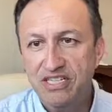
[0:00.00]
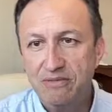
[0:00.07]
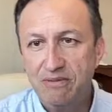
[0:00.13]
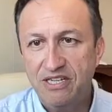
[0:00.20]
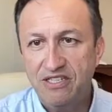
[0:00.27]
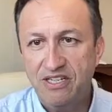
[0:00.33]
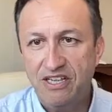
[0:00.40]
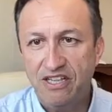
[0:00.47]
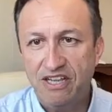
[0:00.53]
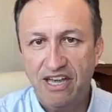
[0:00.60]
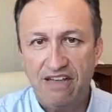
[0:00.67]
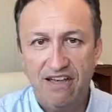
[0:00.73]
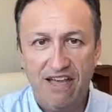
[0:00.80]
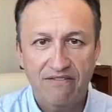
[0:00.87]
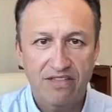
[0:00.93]
Basically, I
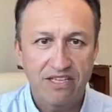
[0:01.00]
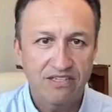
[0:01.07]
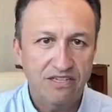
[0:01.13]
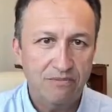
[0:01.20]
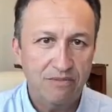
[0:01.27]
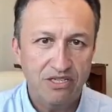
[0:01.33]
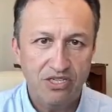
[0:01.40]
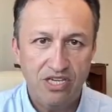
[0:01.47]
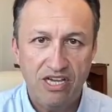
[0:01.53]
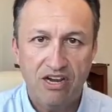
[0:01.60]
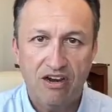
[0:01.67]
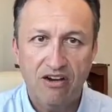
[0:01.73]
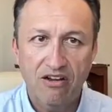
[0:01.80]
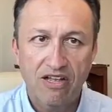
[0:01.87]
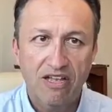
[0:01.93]
gotta have this image
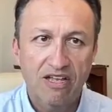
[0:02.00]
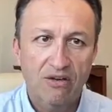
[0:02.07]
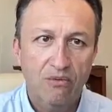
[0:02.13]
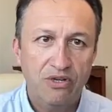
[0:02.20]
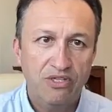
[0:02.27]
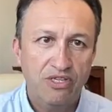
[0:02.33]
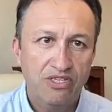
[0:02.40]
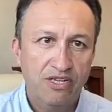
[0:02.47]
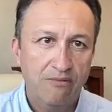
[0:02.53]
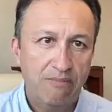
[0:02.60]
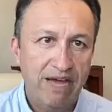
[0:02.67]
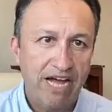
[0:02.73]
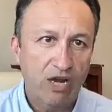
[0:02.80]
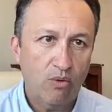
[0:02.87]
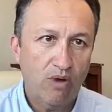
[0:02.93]
here, which is a
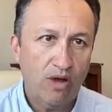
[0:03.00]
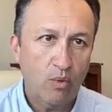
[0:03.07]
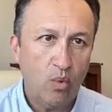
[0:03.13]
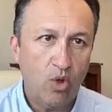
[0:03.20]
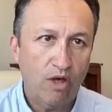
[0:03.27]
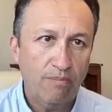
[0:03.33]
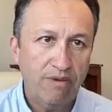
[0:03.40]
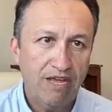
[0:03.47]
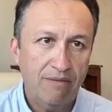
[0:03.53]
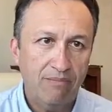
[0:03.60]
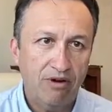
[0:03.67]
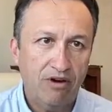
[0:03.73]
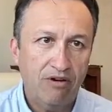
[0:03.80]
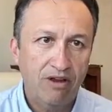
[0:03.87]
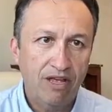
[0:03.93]
background
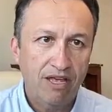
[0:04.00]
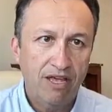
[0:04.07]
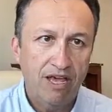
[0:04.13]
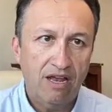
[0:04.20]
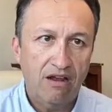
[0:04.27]
wallpaper, and